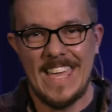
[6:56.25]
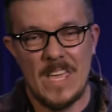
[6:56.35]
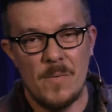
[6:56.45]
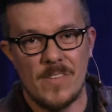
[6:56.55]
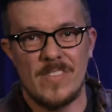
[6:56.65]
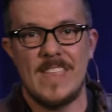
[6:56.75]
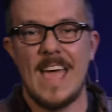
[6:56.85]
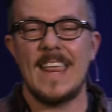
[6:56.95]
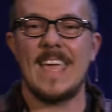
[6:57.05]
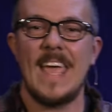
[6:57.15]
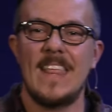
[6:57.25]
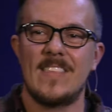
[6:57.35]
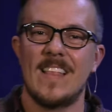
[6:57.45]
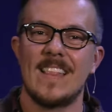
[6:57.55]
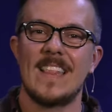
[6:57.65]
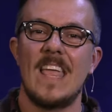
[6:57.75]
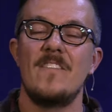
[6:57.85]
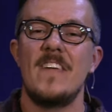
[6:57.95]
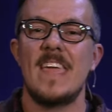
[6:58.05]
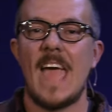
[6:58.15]
he was dedicated to
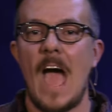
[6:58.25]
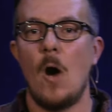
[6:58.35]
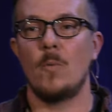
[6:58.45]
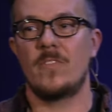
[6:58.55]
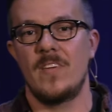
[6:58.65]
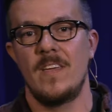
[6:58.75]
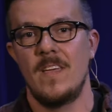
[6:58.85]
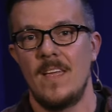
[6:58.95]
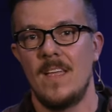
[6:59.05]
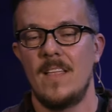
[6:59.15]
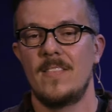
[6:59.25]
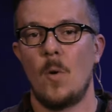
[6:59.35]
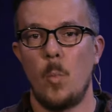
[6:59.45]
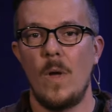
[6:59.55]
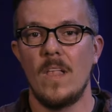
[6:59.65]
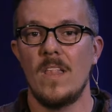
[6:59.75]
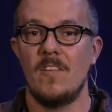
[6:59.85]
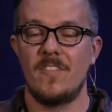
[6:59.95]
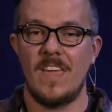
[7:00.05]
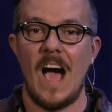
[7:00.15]
living out the will
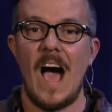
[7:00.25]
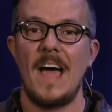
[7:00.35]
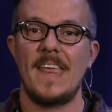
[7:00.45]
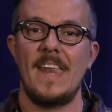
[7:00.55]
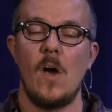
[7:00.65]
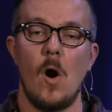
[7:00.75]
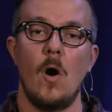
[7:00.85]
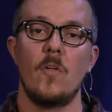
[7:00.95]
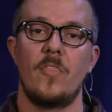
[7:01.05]
of God in all